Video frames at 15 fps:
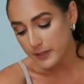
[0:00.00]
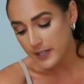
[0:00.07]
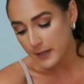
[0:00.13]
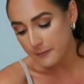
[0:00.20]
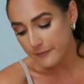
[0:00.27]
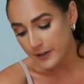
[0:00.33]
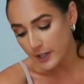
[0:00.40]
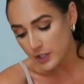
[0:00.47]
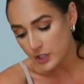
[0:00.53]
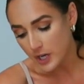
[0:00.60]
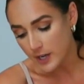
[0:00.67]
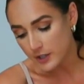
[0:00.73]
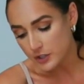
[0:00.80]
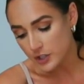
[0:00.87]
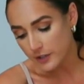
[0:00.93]
became very
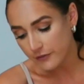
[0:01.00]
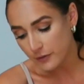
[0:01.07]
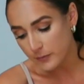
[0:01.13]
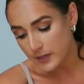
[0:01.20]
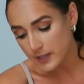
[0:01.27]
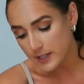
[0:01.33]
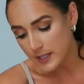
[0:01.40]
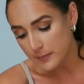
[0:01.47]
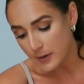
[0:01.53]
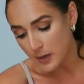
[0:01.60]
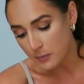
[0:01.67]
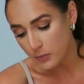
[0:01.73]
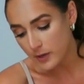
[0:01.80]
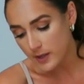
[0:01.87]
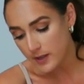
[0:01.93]
challenging for me to keep
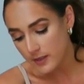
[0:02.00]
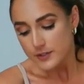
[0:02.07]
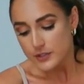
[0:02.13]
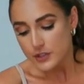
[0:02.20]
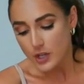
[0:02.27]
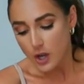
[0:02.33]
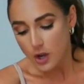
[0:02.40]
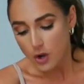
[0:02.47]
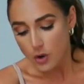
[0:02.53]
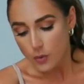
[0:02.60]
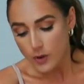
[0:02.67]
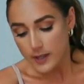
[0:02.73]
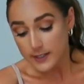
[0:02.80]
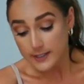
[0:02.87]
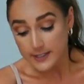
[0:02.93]
up with.
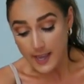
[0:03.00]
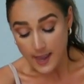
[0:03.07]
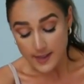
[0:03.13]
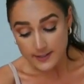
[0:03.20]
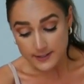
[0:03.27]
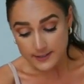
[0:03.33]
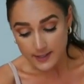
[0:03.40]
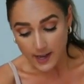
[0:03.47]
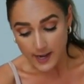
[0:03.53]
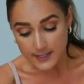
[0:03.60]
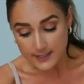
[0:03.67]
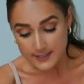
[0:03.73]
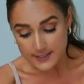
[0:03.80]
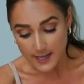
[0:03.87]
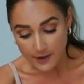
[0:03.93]
So yes,
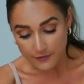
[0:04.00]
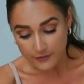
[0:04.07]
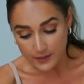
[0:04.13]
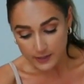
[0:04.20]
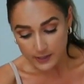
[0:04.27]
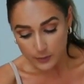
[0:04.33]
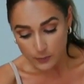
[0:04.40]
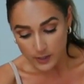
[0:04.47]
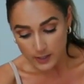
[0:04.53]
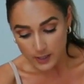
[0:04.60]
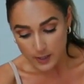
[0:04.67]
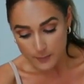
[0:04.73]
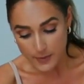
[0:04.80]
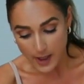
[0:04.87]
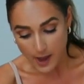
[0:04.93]
I definitely want to
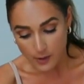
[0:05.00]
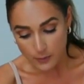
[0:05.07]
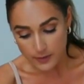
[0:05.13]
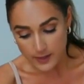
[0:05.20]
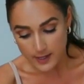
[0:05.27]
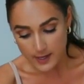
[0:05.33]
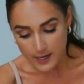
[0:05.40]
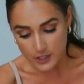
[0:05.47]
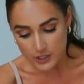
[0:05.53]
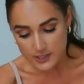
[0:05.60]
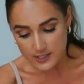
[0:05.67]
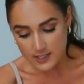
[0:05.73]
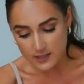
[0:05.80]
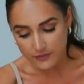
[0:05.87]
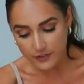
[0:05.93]
come back with it. I
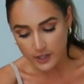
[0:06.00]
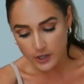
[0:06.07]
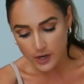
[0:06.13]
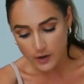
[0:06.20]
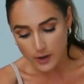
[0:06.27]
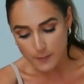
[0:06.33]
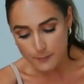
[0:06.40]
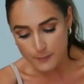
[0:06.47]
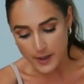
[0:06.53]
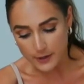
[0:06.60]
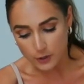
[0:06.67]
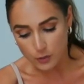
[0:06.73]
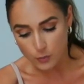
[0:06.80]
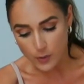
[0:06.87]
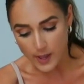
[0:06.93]
just need to figure out a
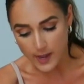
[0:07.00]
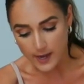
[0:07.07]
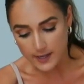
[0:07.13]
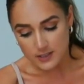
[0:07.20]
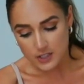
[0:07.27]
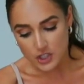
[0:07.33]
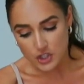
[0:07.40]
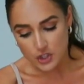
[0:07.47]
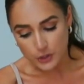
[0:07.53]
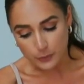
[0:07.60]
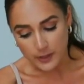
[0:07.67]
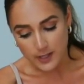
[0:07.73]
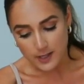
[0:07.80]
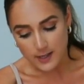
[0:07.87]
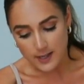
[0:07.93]
better way to do
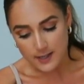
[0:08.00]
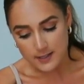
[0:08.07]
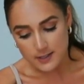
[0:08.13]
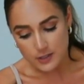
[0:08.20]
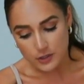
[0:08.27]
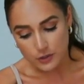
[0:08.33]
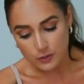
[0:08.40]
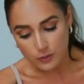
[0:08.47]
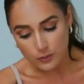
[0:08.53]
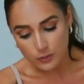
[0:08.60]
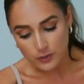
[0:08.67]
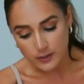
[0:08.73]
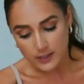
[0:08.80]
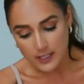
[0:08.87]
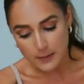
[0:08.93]
it and
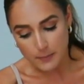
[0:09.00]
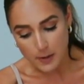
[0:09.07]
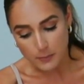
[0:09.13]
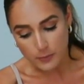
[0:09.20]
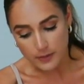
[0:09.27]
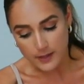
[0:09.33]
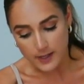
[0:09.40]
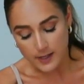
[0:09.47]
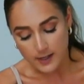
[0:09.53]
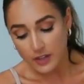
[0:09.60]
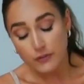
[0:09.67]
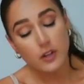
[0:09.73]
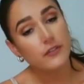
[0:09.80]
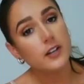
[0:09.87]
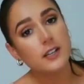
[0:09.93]
to keep up with it.
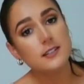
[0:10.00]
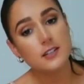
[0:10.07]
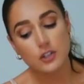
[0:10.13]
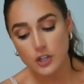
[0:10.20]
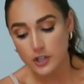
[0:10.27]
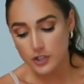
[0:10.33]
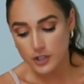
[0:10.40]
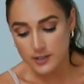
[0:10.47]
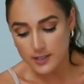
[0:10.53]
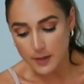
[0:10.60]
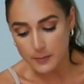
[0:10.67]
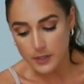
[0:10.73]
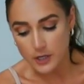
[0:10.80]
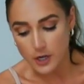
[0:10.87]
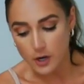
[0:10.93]
If you have any suggestions, let
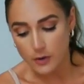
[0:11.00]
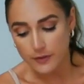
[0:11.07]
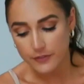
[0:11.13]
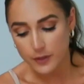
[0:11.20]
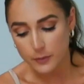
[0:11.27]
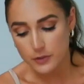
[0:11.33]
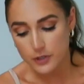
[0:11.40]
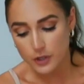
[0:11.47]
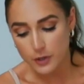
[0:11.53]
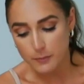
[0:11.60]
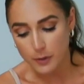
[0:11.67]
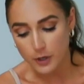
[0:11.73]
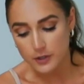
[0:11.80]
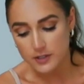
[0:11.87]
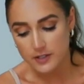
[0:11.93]
me know. If there were certain
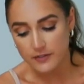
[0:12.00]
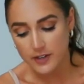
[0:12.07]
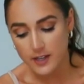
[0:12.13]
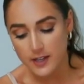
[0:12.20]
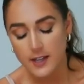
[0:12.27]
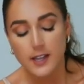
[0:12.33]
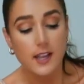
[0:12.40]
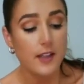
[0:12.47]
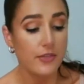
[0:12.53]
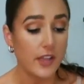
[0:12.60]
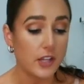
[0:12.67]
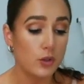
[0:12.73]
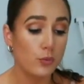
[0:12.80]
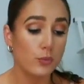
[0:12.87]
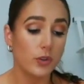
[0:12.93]
parts of it
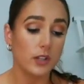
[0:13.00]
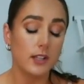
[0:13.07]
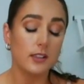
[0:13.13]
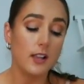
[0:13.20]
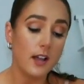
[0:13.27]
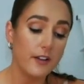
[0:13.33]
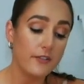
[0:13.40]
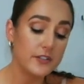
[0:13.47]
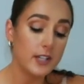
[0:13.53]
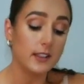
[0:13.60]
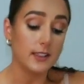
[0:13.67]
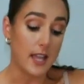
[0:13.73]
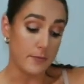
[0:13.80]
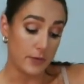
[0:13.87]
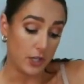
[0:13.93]
that you really loved,
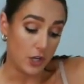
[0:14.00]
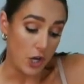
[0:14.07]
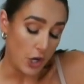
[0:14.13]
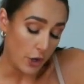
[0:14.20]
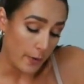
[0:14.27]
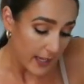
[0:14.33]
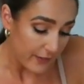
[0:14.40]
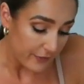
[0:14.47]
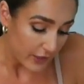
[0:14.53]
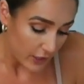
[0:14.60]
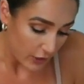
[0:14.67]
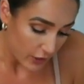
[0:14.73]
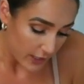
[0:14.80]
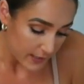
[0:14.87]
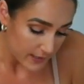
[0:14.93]
let me know. If
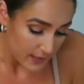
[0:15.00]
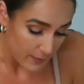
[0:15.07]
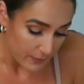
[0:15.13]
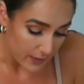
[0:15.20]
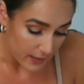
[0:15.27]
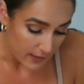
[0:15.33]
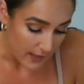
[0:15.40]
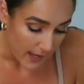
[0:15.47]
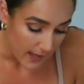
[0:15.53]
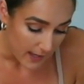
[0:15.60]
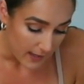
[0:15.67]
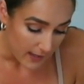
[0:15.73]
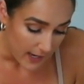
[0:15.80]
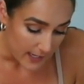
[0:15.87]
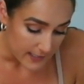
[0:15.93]
there is something
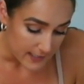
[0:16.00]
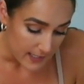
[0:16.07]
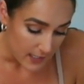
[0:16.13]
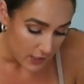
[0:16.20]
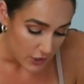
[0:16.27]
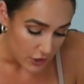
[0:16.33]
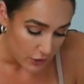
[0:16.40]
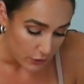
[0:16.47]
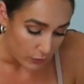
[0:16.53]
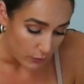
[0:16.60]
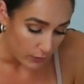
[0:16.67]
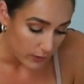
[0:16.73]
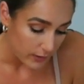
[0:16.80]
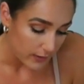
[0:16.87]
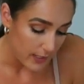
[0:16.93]
that I didn't
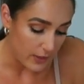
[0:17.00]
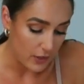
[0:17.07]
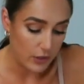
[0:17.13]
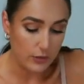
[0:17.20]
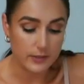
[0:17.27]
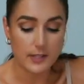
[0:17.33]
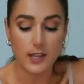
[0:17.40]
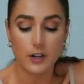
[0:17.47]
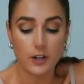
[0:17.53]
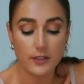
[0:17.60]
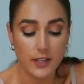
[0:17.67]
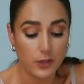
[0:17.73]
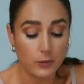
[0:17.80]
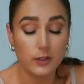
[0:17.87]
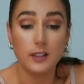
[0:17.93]
do in the newsletter
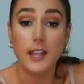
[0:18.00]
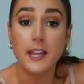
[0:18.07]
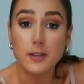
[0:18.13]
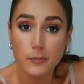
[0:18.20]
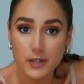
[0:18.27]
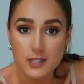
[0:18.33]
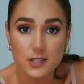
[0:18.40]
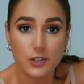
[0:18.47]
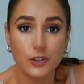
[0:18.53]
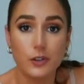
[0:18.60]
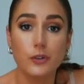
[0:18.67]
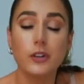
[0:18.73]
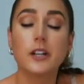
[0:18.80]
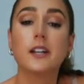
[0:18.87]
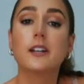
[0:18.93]
that you would like me
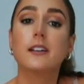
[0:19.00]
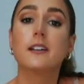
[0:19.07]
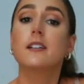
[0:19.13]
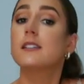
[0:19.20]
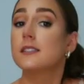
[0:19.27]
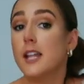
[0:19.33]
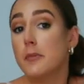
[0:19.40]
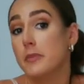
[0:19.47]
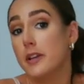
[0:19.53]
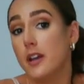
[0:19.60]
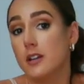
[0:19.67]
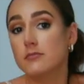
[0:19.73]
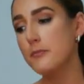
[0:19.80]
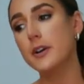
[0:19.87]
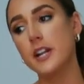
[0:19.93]
to, let me know.
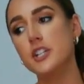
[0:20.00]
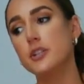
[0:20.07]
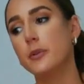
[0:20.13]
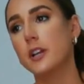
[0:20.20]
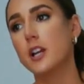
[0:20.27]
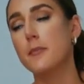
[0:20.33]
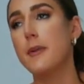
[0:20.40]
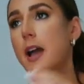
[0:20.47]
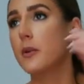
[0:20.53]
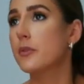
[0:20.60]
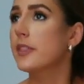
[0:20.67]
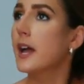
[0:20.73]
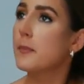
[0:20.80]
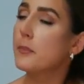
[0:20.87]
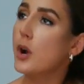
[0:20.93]
But I do want to come back with
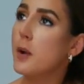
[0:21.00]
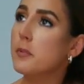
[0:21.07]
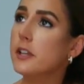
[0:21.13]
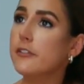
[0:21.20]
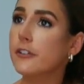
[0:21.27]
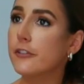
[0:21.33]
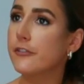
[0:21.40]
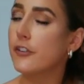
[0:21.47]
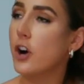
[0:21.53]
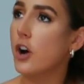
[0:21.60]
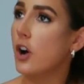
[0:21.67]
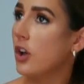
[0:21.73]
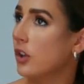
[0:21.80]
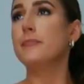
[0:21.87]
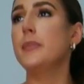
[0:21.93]
that, probably for
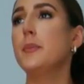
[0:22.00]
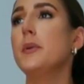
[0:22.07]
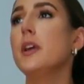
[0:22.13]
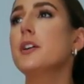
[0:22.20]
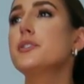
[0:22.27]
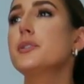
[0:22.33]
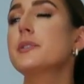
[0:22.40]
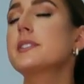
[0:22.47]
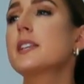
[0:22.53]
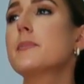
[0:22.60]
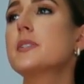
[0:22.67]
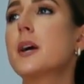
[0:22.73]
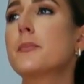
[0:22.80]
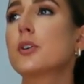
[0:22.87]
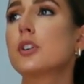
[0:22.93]
fall. Maybe I'll do a
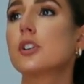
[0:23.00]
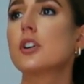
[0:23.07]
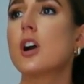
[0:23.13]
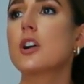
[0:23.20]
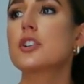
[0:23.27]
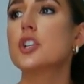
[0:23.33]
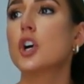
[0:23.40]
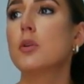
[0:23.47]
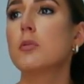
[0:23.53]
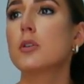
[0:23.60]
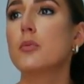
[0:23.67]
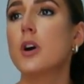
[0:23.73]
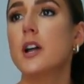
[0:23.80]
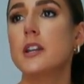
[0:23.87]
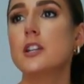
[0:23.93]
September or October
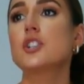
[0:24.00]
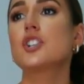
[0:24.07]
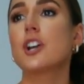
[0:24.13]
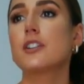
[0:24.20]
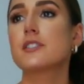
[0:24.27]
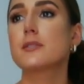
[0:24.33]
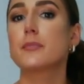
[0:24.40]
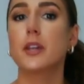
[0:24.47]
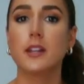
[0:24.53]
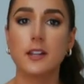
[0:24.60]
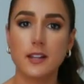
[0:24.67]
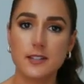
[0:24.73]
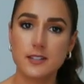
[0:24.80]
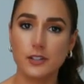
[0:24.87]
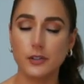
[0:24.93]
one and share some like
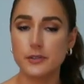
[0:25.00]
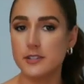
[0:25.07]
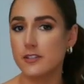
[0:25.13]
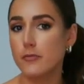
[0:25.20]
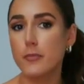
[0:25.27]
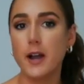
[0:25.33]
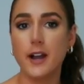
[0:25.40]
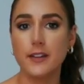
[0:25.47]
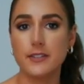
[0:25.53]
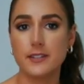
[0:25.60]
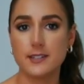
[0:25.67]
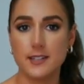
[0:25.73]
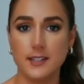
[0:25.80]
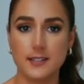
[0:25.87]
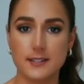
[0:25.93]
exclusive behind the
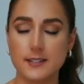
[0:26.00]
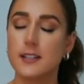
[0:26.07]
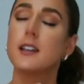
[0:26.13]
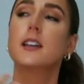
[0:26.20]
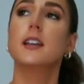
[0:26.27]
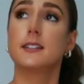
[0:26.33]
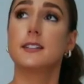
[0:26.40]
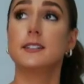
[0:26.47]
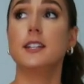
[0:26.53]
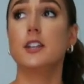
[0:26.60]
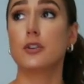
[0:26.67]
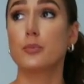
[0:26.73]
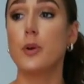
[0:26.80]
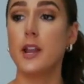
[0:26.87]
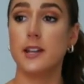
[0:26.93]
scenes,
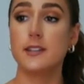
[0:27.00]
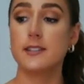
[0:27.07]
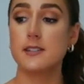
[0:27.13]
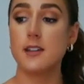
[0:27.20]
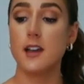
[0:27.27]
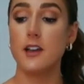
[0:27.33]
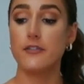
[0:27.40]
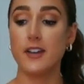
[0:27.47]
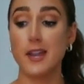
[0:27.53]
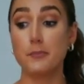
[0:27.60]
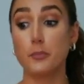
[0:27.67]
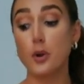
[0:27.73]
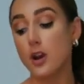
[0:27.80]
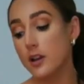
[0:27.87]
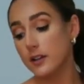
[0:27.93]
either wedding stuff and
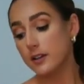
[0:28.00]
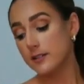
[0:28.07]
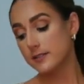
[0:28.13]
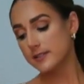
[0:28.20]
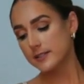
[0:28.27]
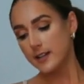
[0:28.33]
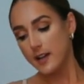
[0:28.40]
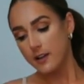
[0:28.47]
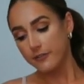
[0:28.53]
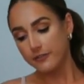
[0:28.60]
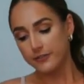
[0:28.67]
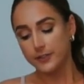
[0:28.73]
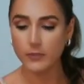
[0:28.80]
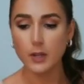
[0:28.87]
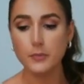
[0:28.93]
product
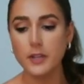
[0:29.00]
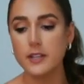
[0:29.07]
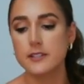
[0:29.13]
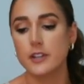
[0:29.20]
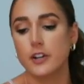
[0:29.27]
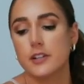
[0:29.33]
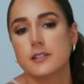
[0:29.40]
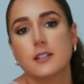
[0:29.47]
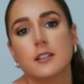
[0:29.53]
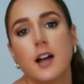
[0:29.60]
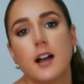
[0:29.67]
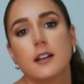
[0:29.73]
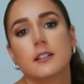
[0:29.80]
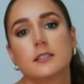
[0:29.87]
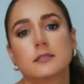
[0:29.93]
stuff, because there is a
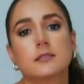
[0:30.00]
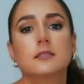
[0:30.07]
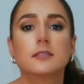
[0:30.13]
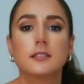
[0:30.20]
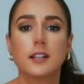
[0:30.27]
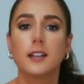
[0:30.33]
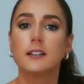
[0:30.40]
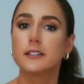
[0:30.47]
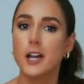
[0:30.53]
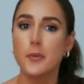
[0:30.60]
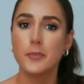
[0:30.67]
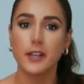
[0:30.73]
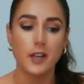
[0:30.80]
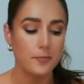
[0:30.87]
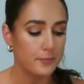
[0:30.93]
lot
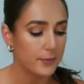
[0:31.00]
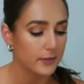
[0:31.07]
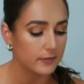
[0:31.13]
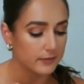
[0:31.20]
coming up